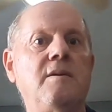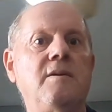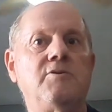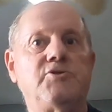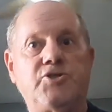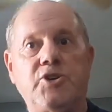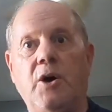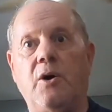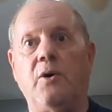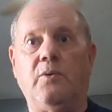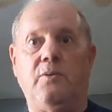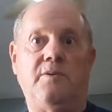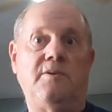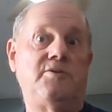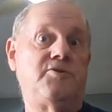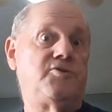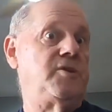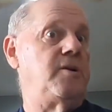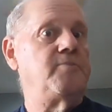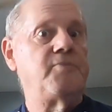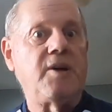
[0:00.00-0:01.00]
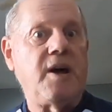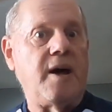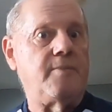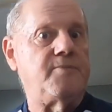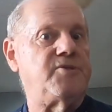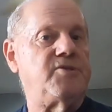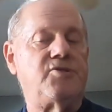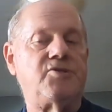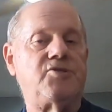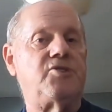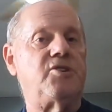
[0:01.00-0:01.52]
So
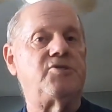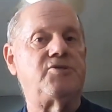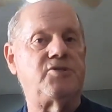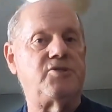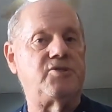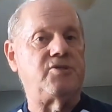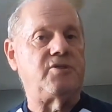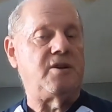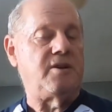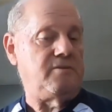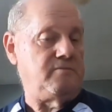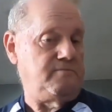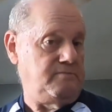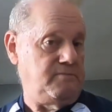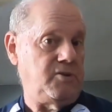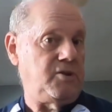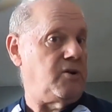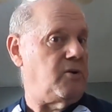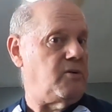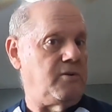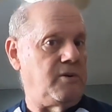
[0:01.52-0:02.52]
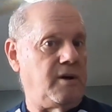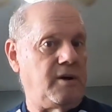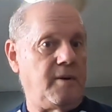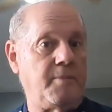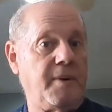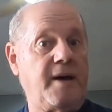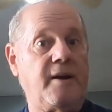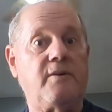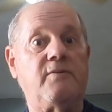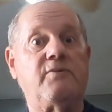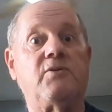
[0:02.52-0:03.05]
sometimes it's just a
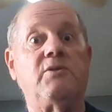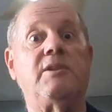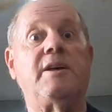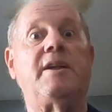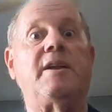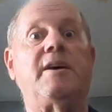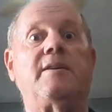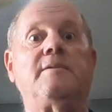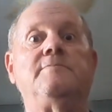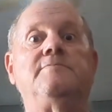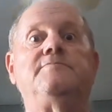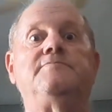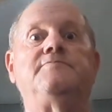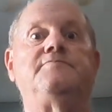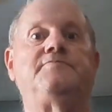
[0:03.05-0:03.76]
matter of cleaning.